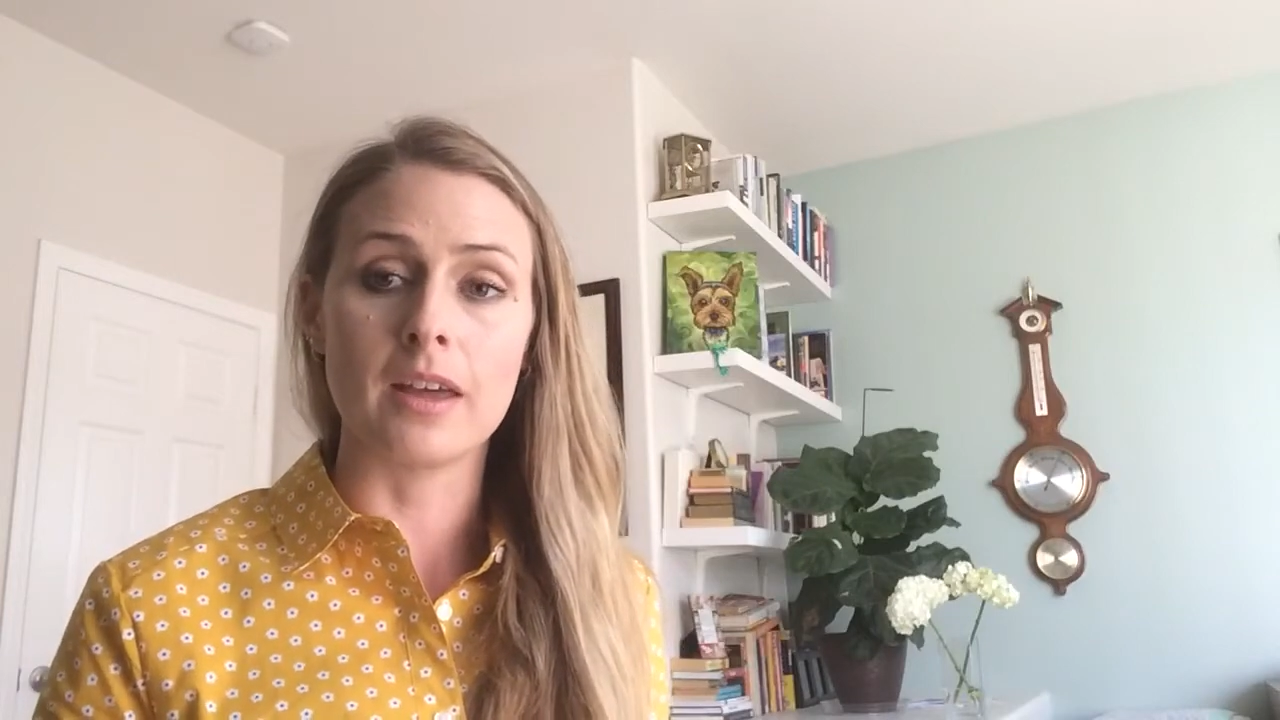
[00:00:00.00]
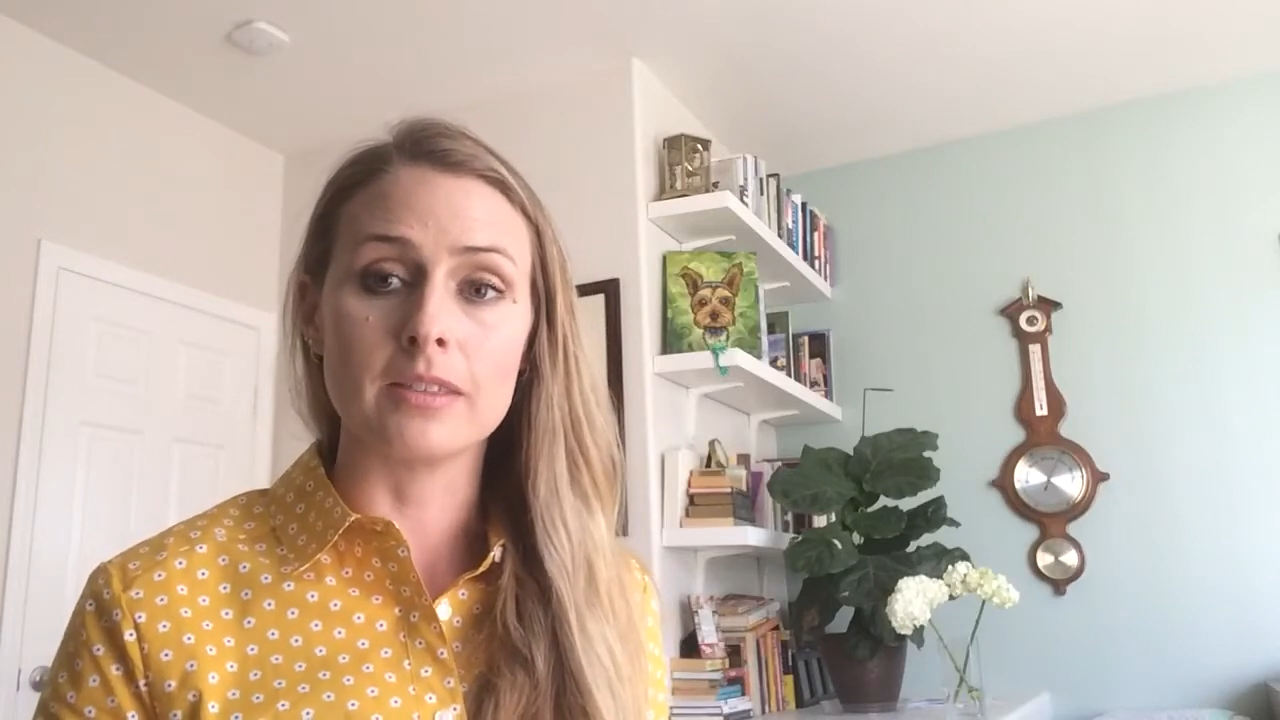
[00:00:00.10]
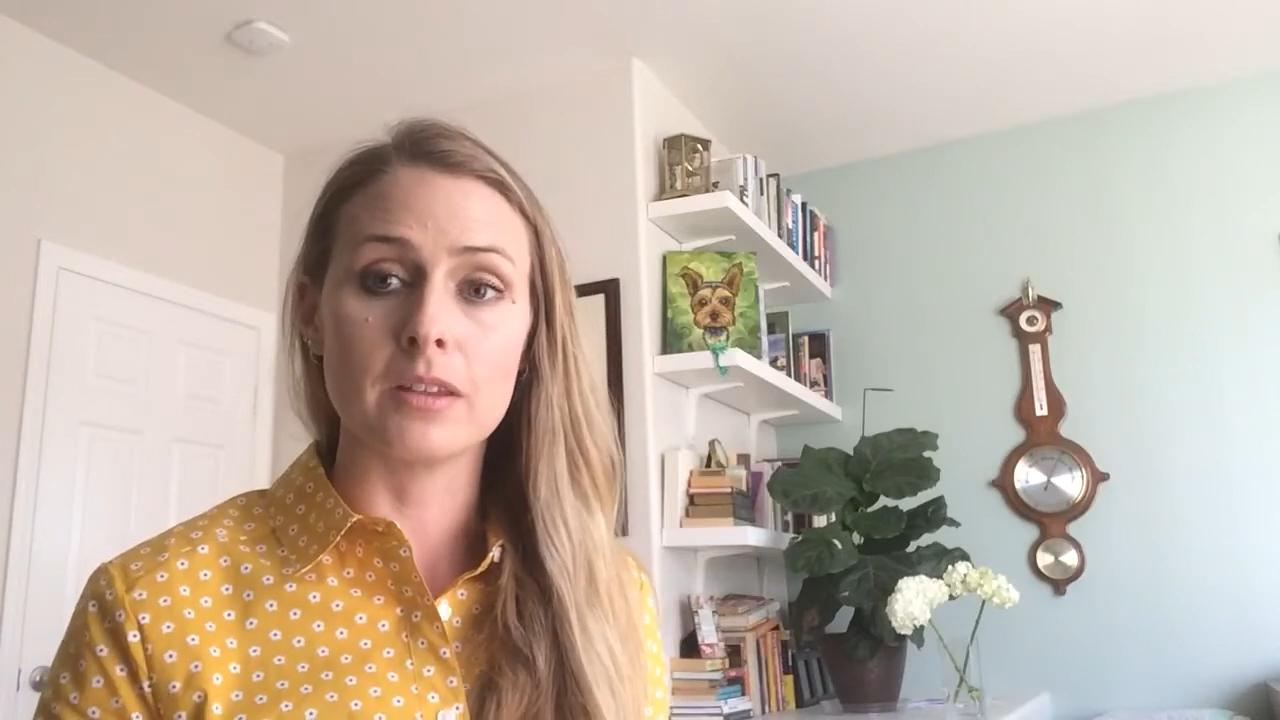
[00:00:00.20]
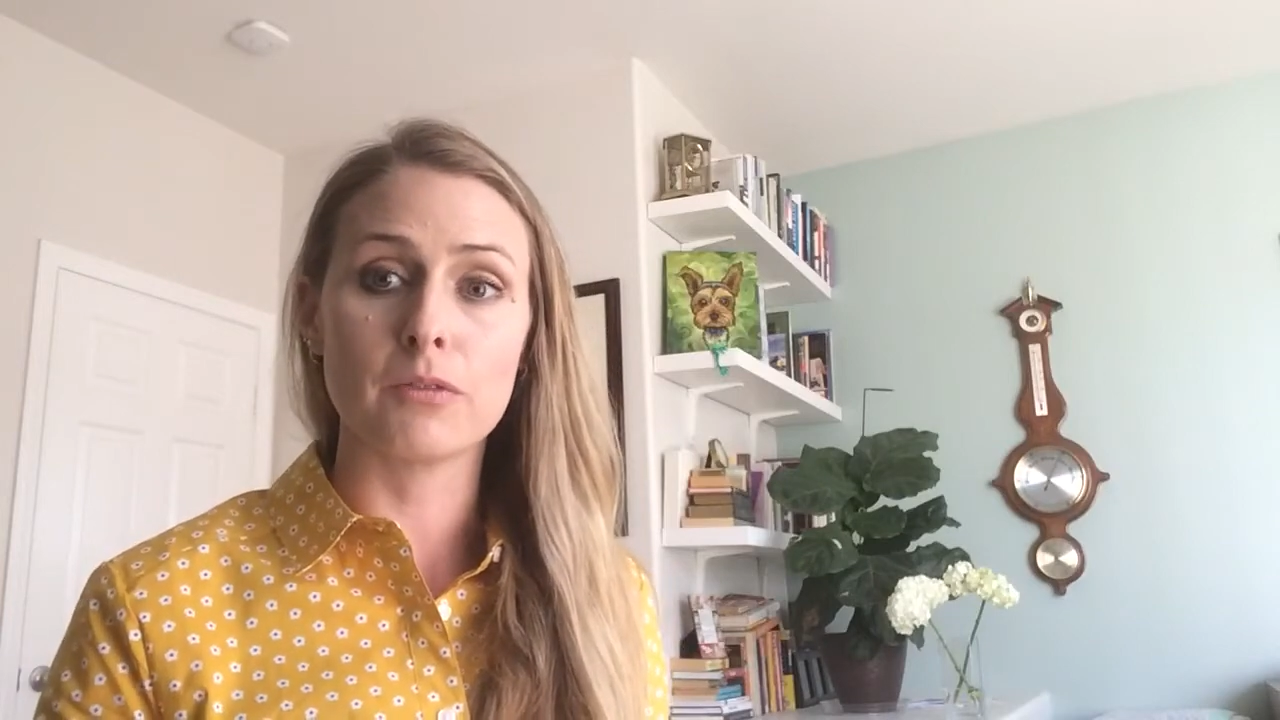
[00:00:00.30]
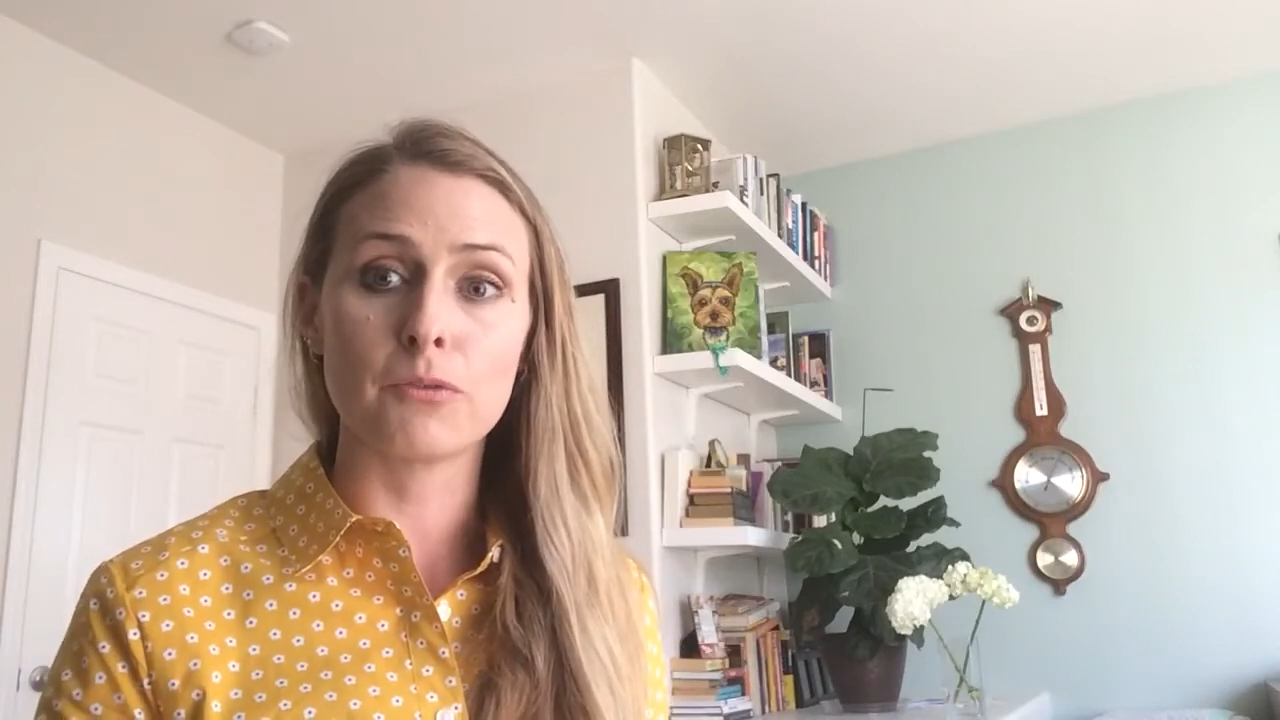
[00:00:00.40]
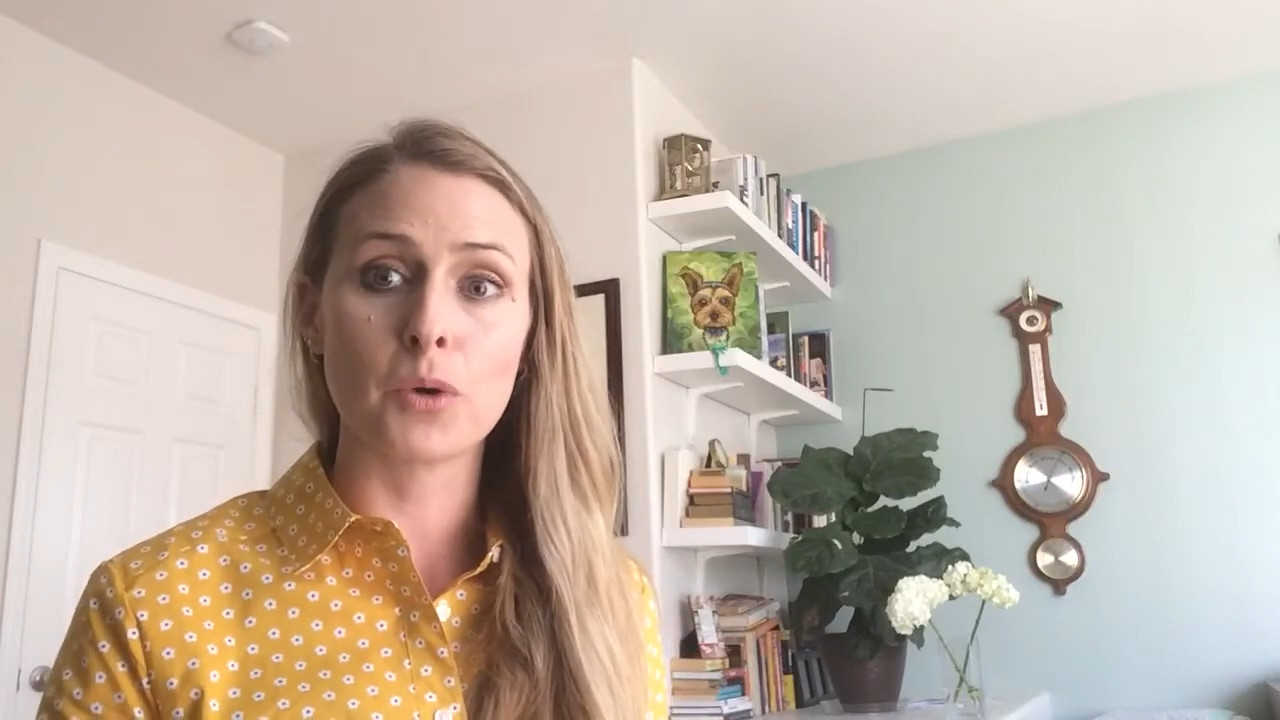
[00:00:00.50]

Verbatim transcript: and the